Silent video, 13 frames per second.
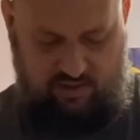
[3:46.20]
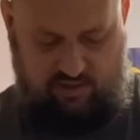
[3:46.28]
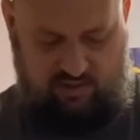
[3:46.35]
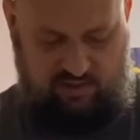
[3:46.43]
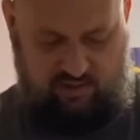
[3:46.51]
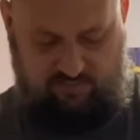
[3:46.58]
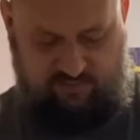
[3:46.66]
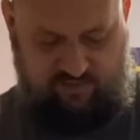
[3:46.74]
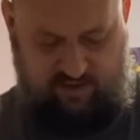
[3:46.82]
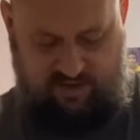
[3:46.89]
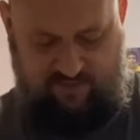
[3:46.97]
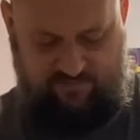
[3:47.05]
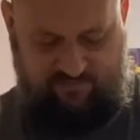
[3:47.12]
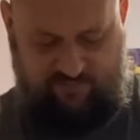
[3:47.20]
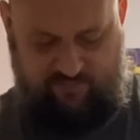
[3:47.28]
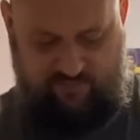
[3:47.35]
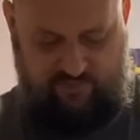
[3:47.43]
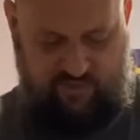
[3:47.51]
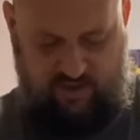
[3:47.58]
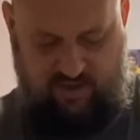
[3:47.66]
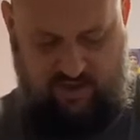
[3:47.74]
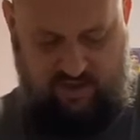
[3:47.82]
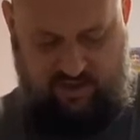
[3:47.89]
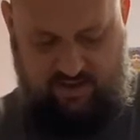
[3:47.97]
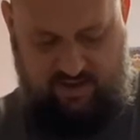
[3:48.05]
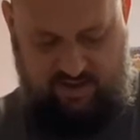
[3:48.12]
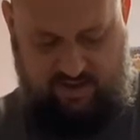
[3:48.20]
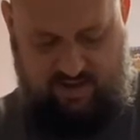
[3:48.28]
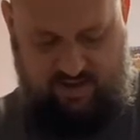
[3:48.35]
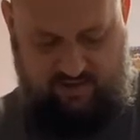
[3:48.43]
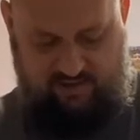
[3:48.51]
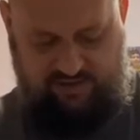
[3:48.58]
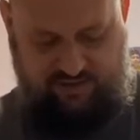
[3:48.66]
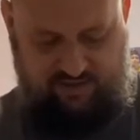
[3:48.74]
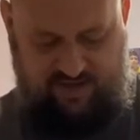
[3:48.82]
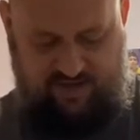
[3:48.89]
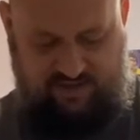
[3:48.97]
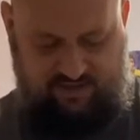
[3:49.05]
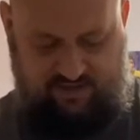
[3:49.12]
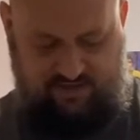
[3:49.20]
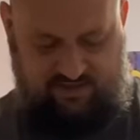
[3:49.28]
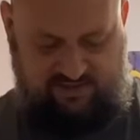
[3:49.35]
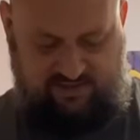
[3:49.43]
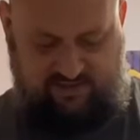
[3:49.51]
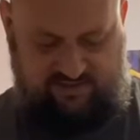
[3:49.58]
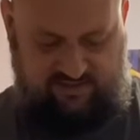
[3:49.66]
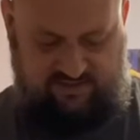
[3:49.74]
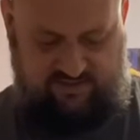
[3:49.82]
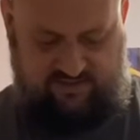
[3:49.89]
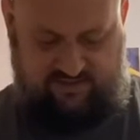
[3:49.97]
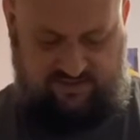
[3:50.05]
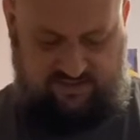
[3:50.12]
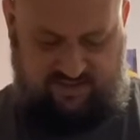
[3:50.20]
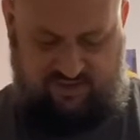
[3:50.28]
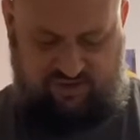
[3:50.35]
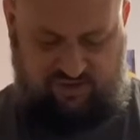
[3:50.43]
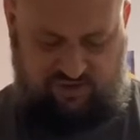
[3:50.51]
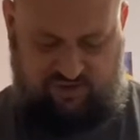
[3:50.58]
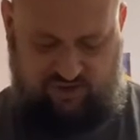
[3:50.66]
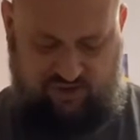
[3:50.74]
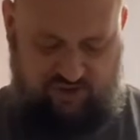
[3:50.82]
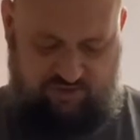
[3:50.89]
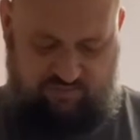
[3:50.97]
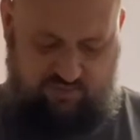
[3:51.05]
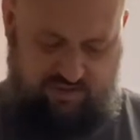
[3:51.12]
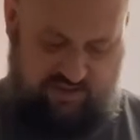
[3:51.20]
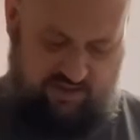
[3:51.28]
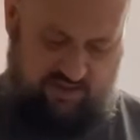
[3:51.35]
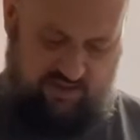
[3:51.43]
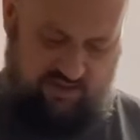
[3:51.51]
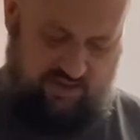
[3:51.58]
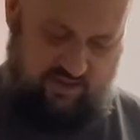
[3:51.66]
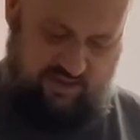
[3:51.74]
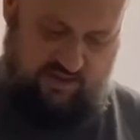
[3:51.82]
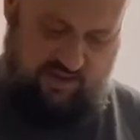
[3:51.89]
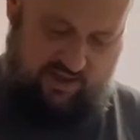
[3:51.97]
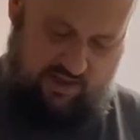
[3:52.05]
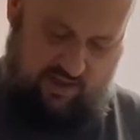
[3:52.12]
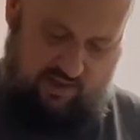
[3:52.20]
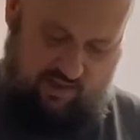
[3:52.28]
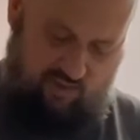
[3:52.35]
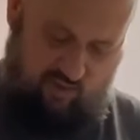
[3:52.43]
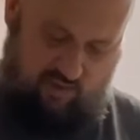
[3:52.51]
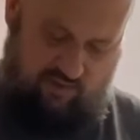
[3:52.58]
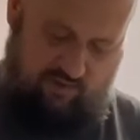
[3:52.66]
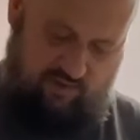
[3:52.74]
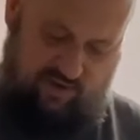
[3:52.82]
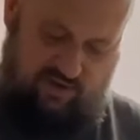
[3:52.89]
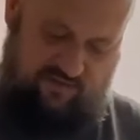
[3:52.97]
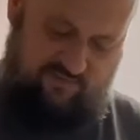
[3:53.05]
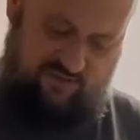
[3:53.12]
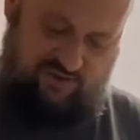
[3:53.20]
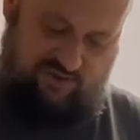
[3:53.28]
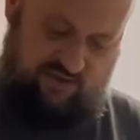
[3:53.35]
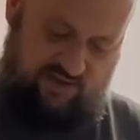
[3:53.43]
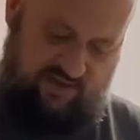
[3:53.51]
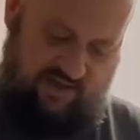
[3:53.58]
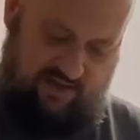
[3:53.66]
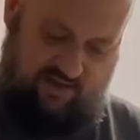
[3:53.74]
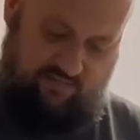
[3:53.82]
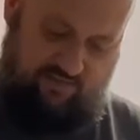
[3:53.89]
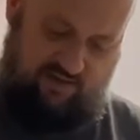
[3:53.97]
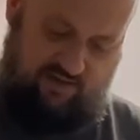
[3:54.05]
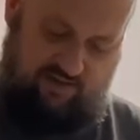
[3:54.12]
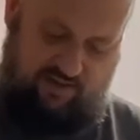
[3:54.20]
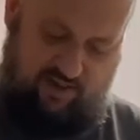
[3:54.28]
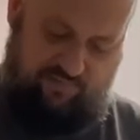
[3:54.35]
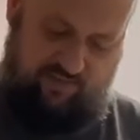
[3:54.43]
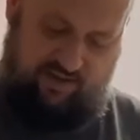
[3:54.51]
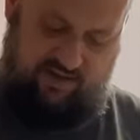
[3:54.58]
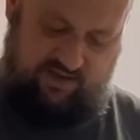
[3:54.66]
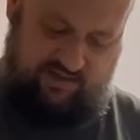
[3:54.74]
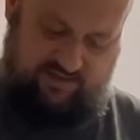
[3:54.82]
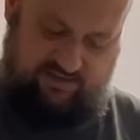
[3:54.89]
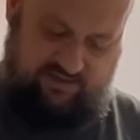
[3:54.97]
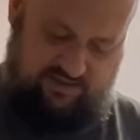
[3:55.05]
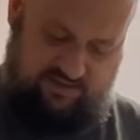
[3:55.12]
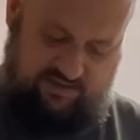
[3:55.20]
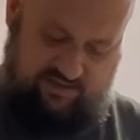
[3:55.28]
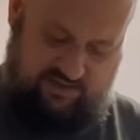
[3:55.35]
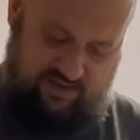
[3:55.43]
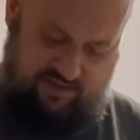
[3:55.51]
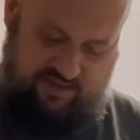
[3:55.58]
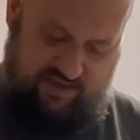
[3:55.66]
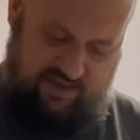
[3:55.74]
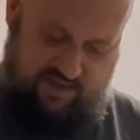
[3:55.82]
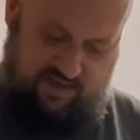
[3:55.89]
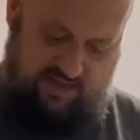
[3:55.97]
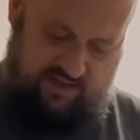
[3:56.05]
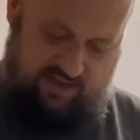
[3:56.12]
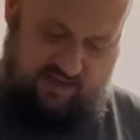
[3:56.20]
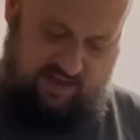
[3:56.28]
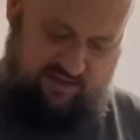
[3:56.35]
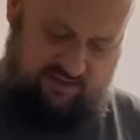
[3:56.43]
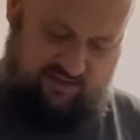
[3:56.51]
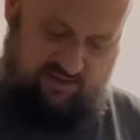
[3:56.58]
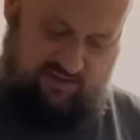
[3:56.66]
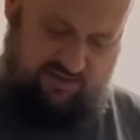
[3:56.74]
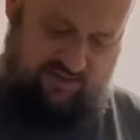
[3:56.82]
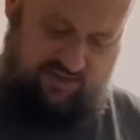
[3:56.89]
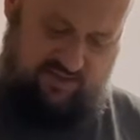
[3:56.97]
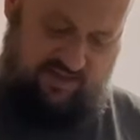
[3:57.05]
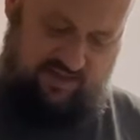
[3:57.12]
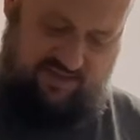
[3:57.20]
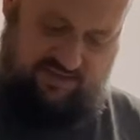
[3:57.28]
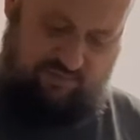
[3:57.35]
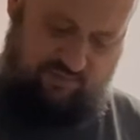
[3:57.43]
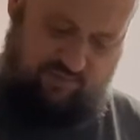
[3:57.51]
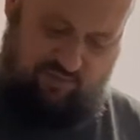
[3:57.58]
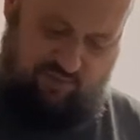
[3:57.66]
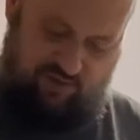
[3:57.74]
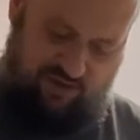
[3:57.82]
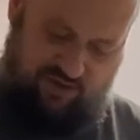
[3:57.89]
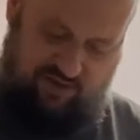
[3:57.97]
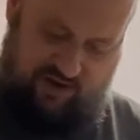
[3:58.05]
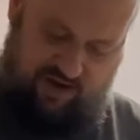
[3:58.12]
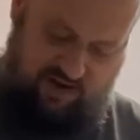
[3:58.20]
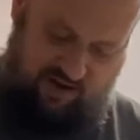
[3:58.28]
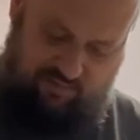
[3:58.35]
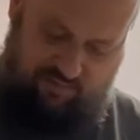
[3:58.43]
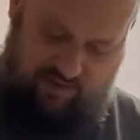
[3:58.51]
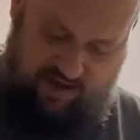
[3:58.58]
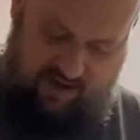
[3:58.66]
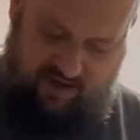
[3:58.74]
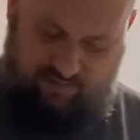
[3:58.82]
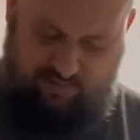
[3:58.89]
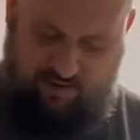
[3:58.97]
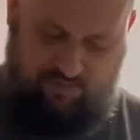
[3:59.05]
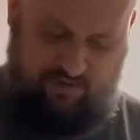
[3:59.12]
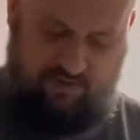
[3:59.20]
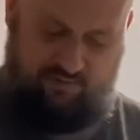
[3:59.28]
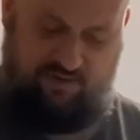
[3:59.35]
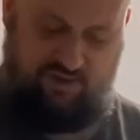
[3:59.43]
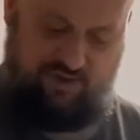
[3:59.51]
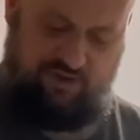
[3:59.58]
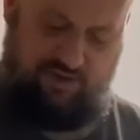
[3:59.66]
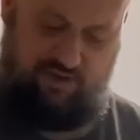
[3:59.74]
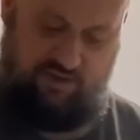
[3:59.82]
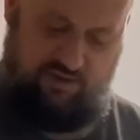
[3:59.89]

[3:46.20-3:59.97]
clumped up. Now, as you're adding this, it should be normal. If you start to get a little bit of clumpiness, it starts to take some of the moisture out of your banana pumpkin mixture.